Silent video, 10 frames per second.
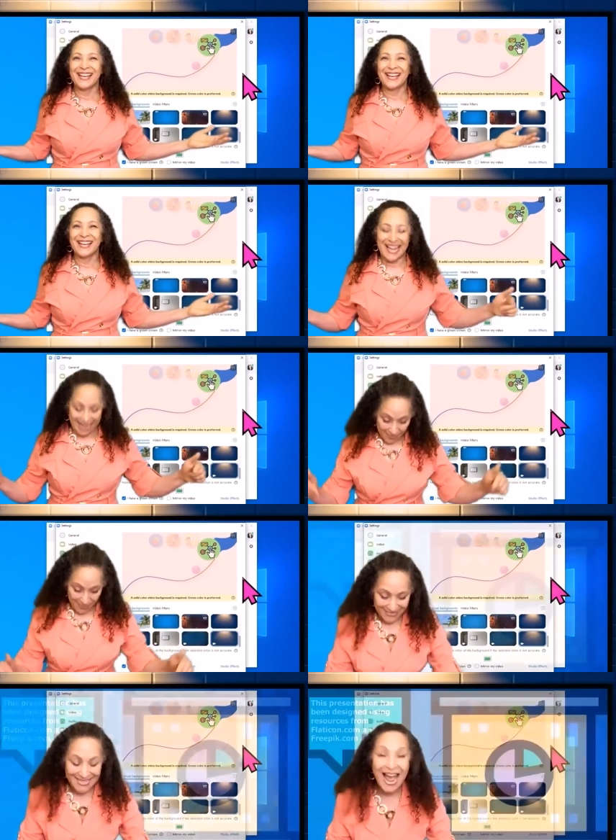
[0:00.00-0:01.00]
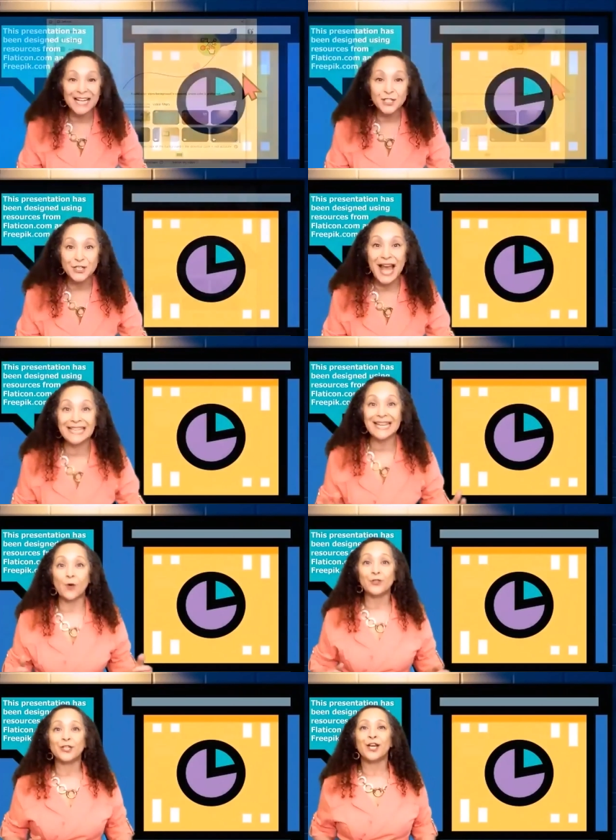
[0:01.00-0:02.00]
In the attached handout,
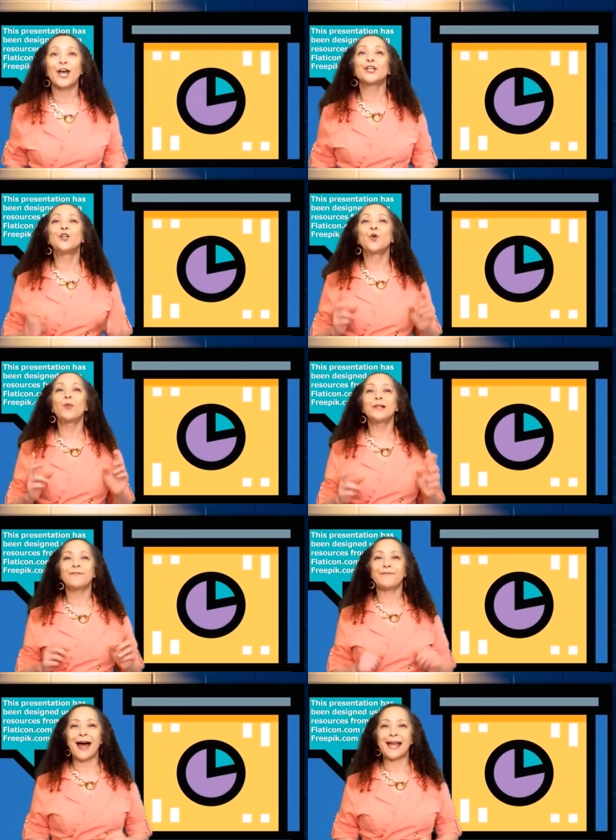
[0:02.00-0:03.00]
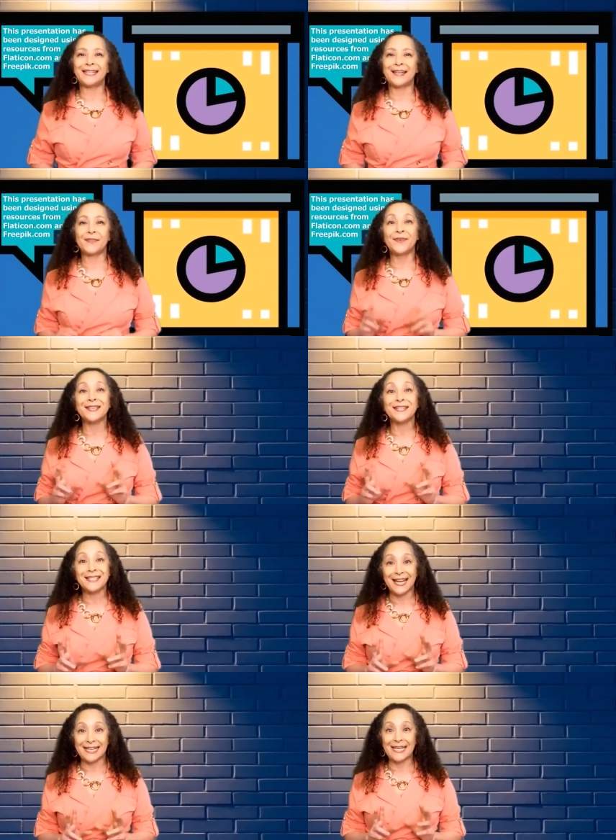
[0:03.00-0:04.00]
you will find this
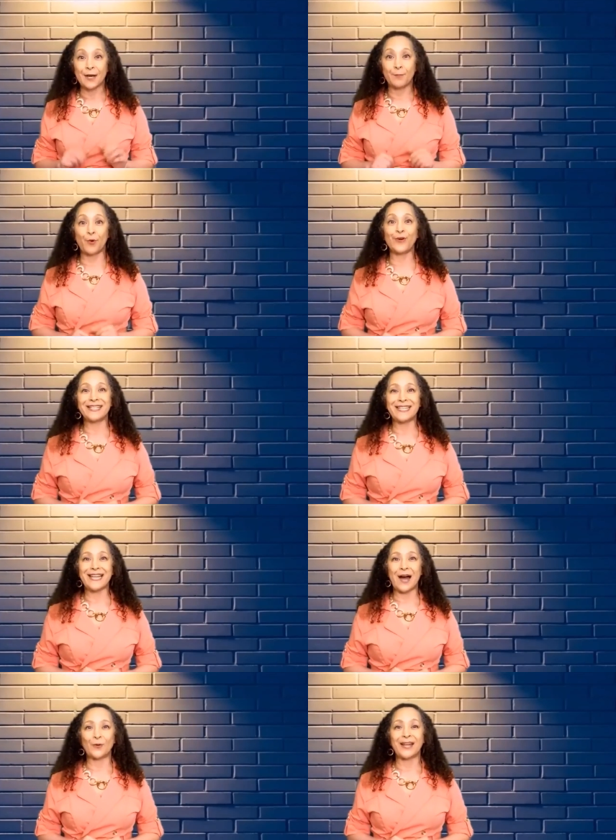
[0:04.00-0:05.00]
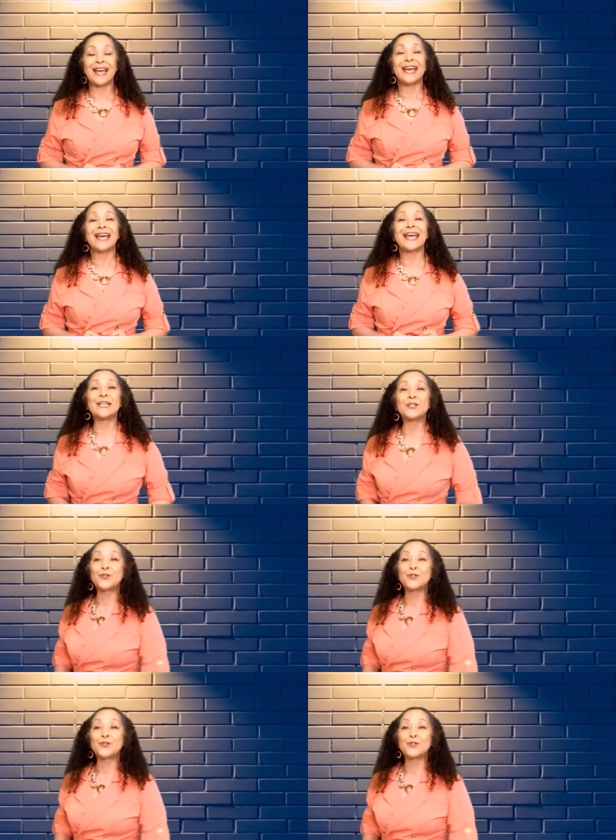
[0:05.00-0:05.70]
technique broken down into